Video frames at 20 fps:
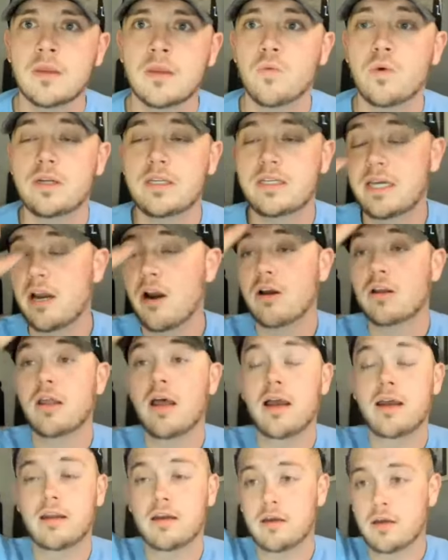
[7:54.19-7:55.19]
when
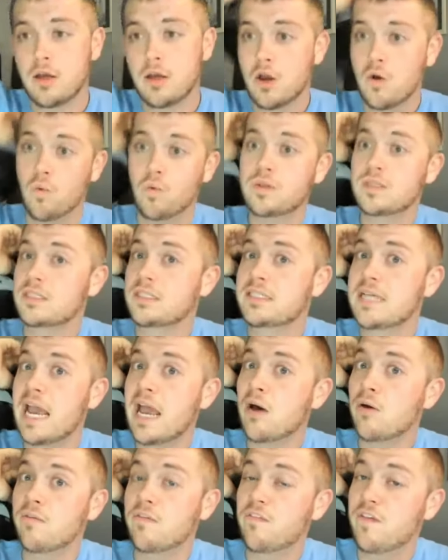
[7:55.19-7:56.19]
Carolina was
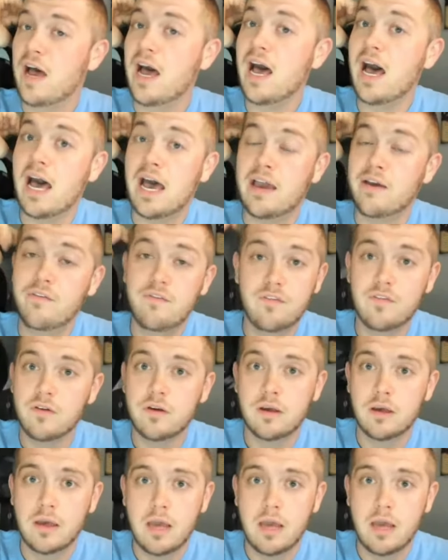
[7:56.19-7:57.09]
down 5